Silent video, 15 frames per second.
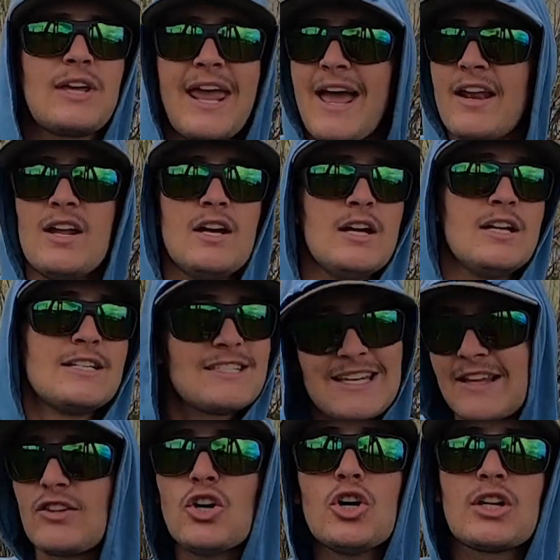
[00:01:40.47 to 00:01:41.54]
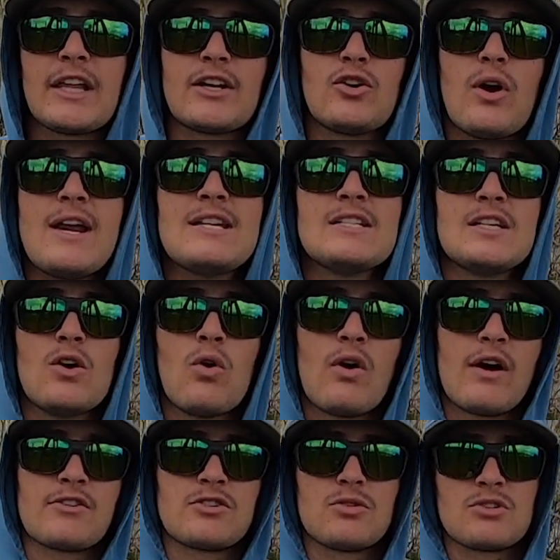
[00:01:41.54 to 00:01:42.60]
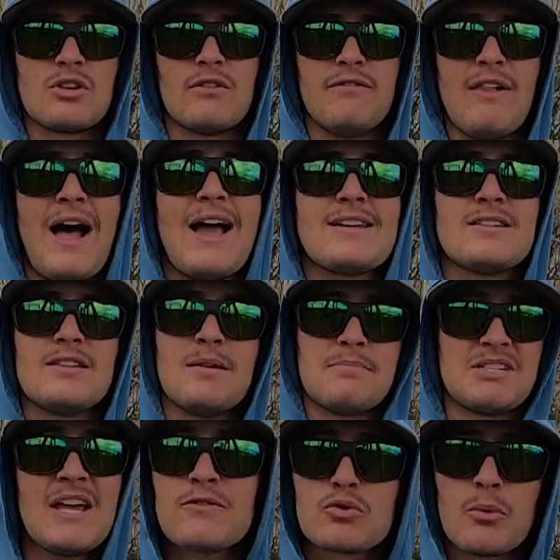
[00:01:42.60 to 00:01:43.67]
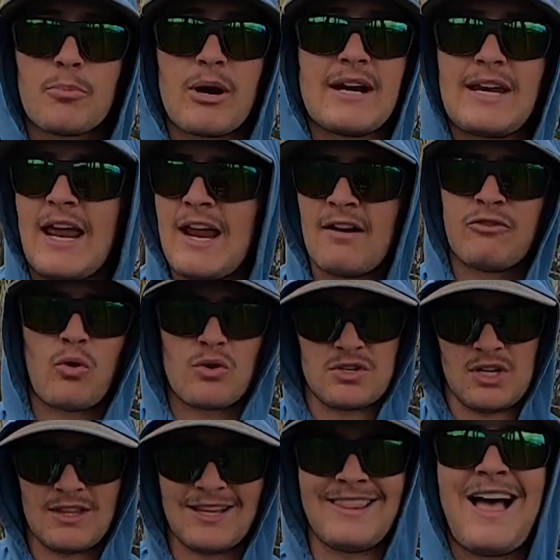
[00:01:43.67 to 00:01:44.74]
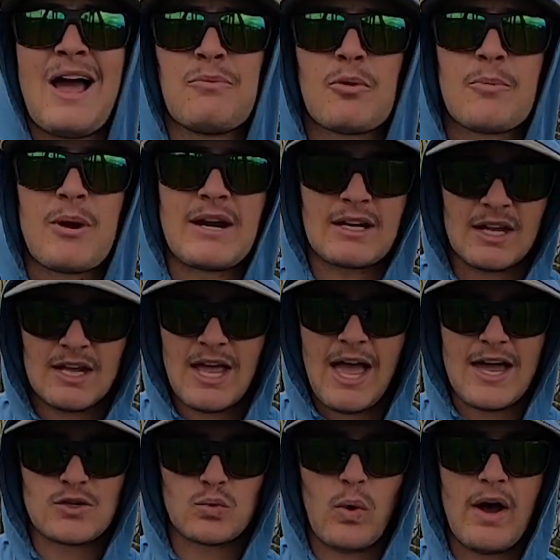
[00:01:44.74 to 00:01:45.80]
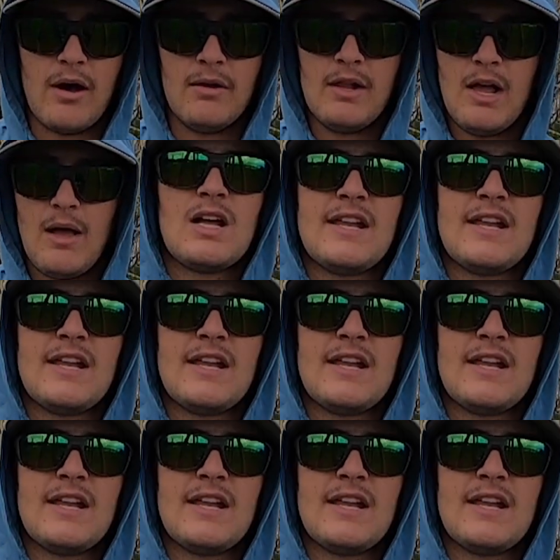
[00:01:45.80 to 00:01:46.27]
You can't set the hook like crazy, or else those little flies themselves will break, and of course the line will break as well.